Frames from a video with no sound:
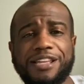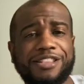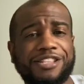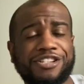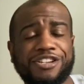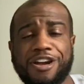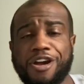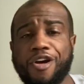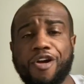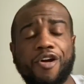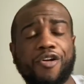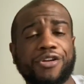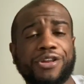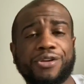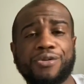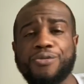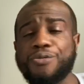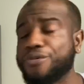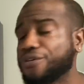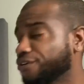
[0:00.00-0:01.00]
Did y'all already
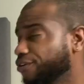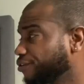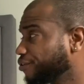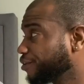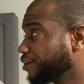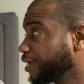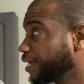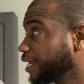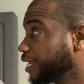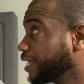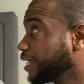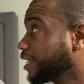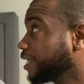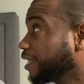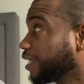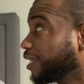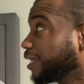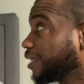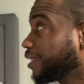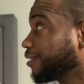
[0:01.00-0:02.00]
order it?
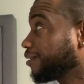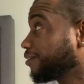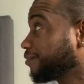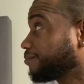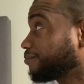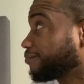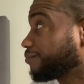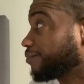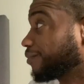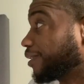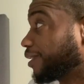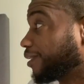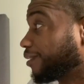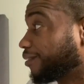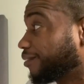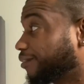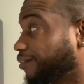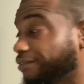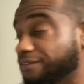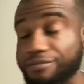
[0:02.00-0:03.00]

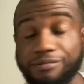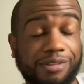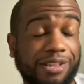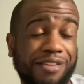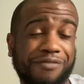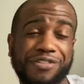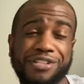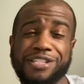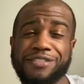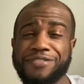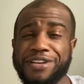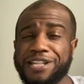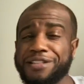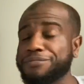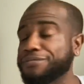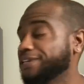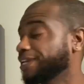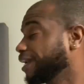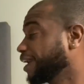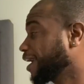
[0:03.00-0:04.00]
If it's
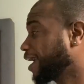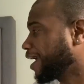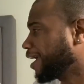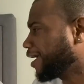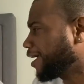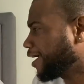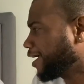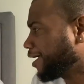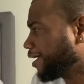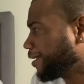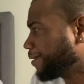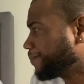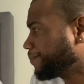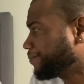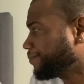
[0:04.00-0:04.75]
available yet? I